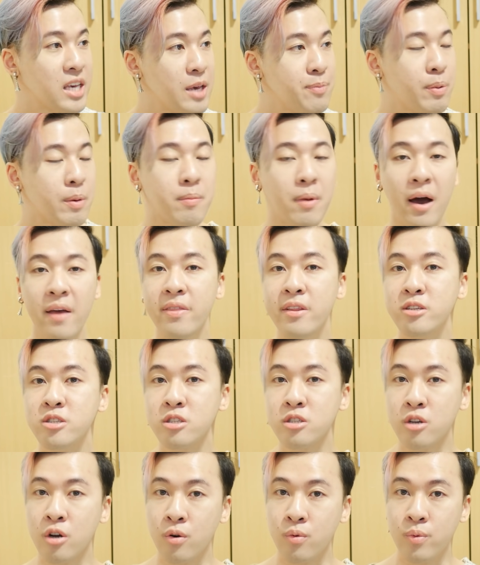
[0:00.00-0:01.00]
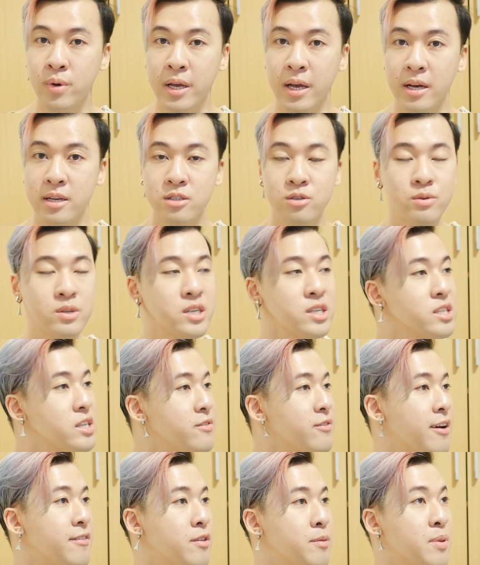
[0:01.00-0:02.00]
Keep in mind, this is Korea, so it doesn't
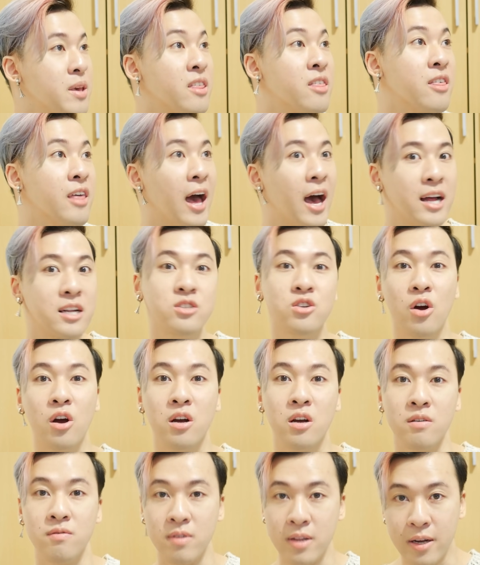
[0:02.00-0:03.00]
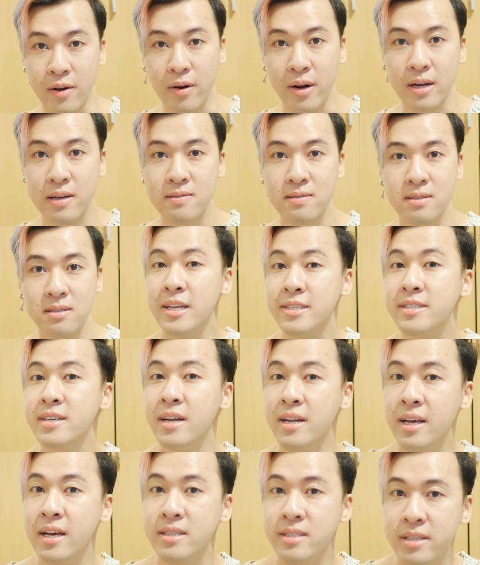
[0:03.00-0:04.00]
even have to be that dark of lyrics. It's
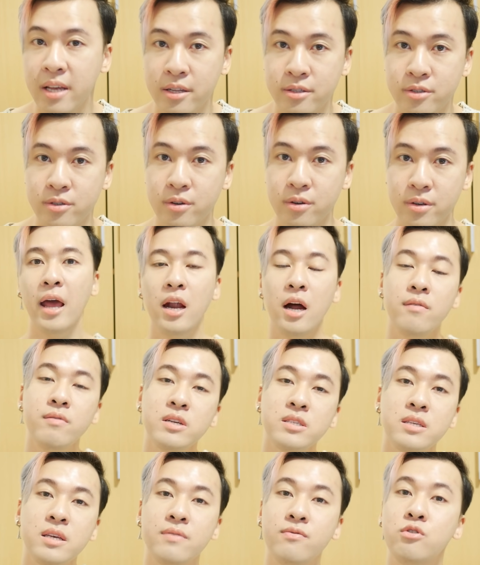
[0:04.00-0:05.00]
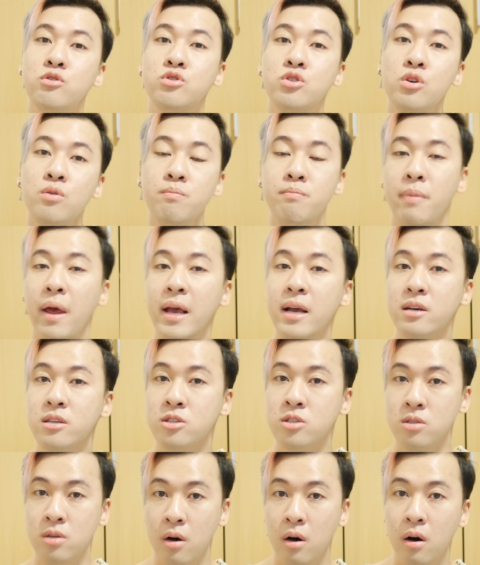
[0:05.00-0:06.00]
gonna get censored. And obviously, if you do make a
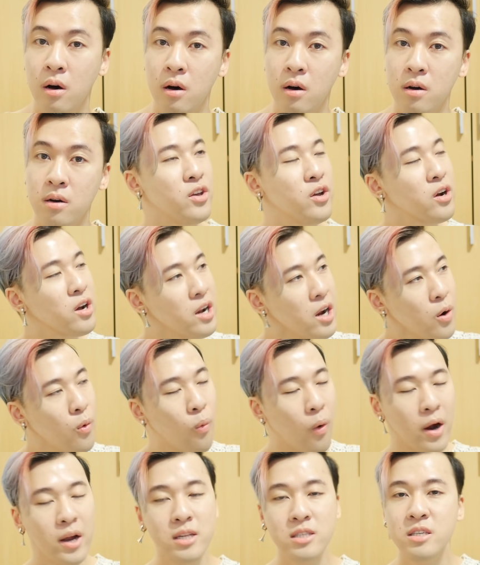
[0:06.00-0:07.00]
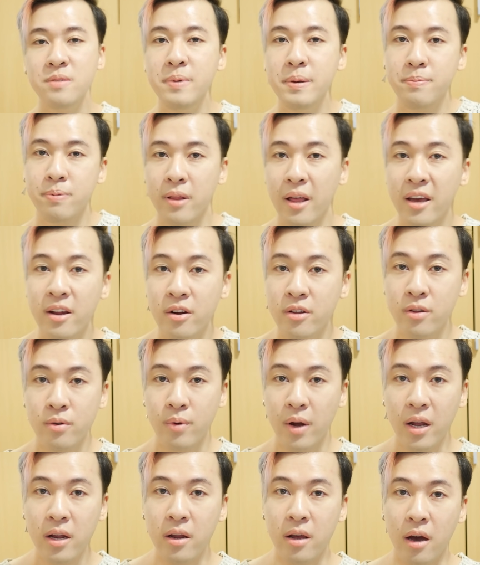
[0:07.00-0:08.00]
song, you're gonna want it to be played on the
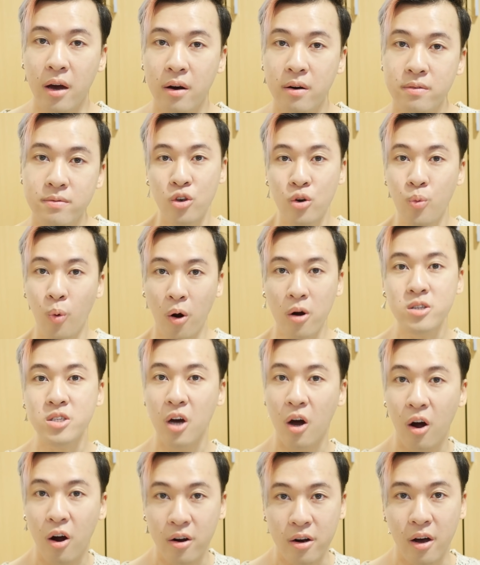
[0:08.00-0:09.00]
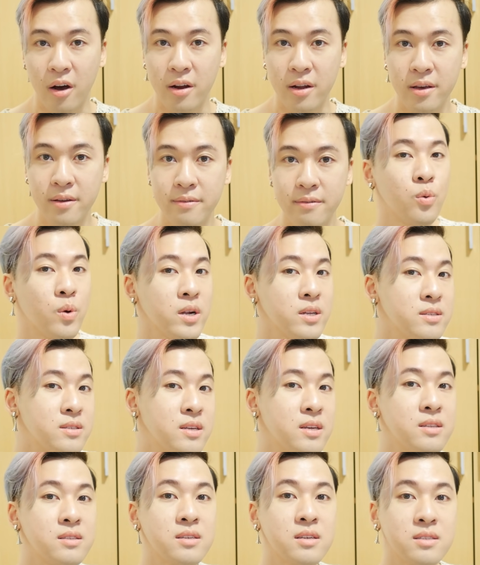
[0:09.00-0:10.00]
radio. You worked hard on it. You want to
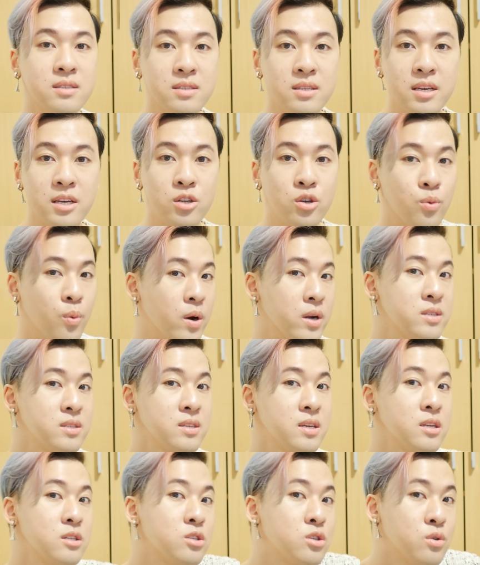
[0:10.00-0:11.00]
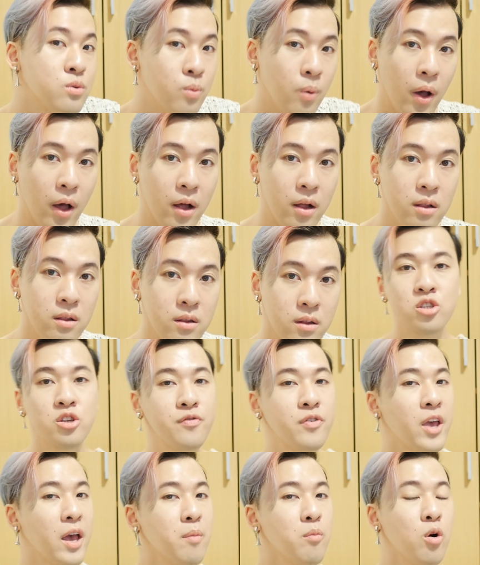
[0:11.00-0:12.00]
see it succeed. You want to see it do well. So
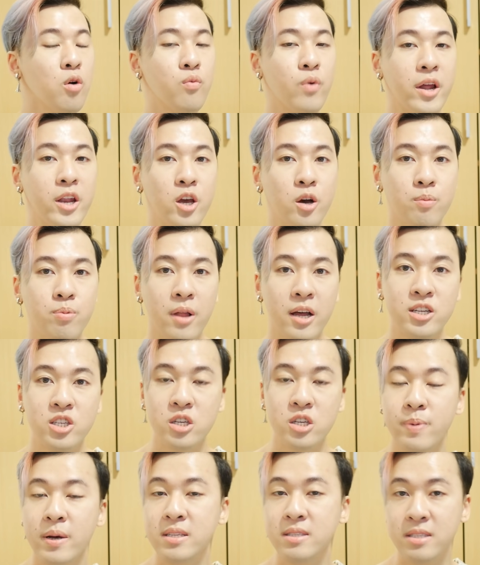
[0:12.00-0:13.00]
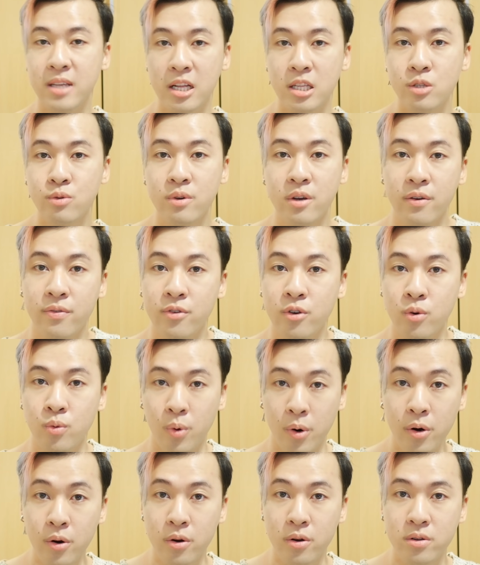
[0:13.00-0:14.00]
if you get more radio play by censoring a few
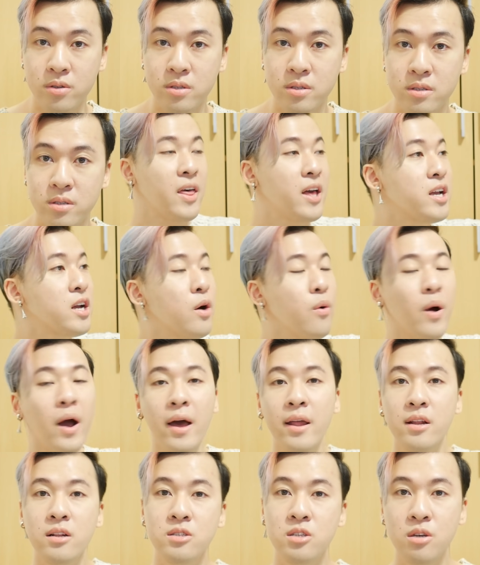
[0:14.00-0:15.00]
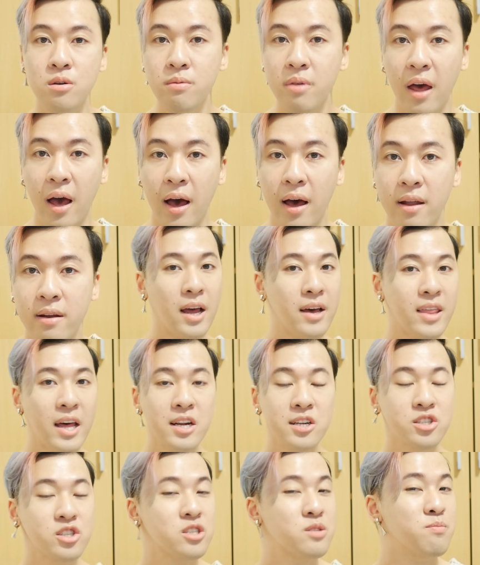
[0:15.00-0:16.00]
words, then go ahead and do that. Now
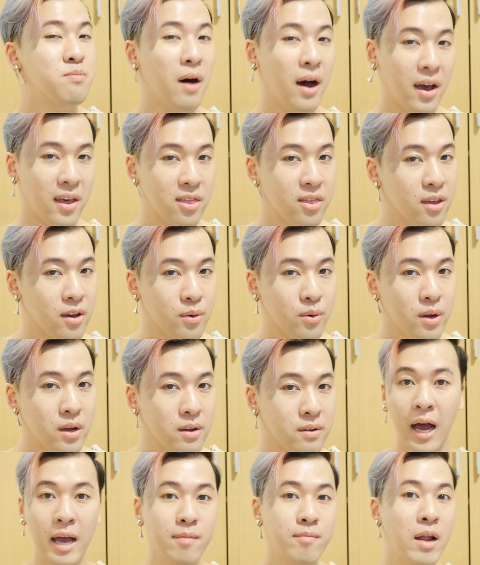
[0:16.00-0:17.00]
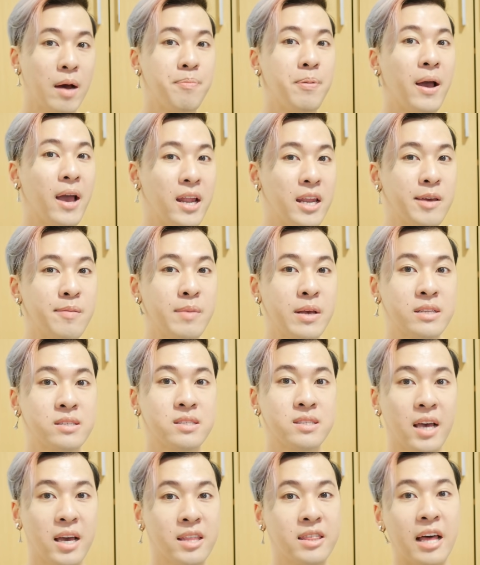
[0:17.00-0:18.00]
that is just my theory. I am not by any means
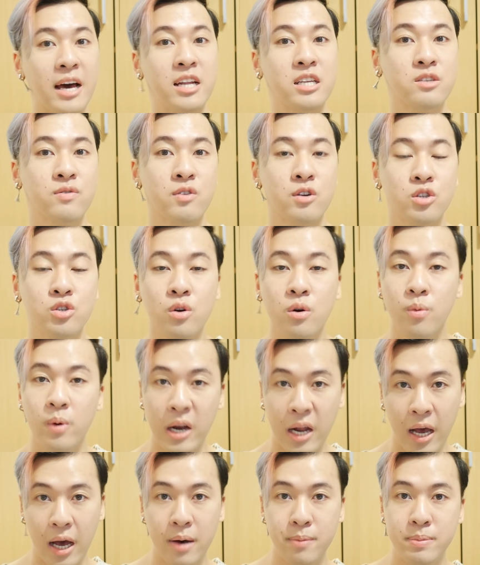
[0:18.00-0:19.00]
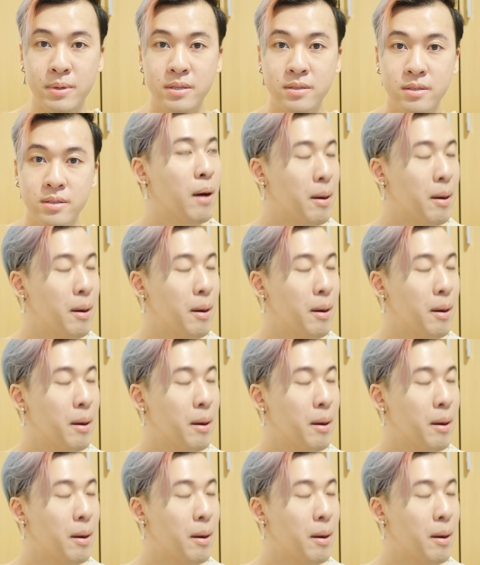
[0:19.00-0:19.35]
saying that is for sure what happened.